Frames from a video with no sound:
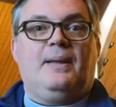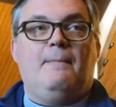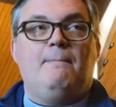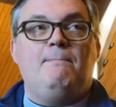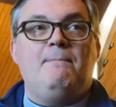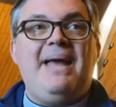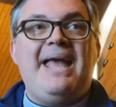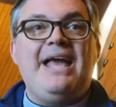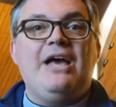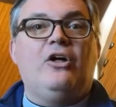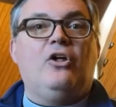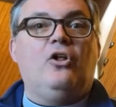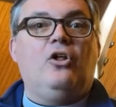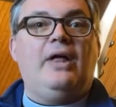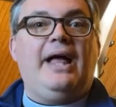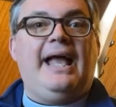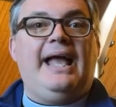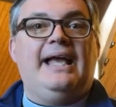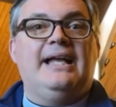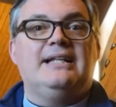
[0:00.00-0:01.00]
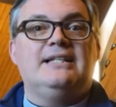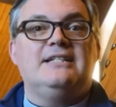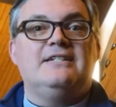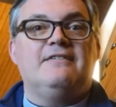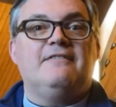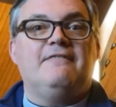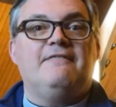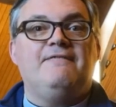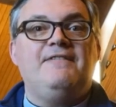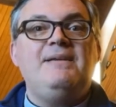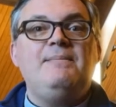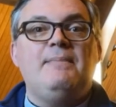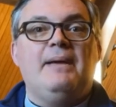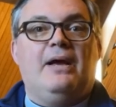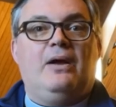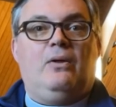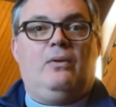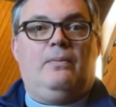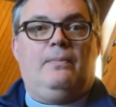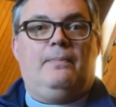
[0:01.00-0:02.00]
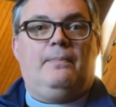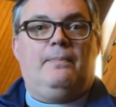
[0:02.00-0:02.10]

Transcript: male and female.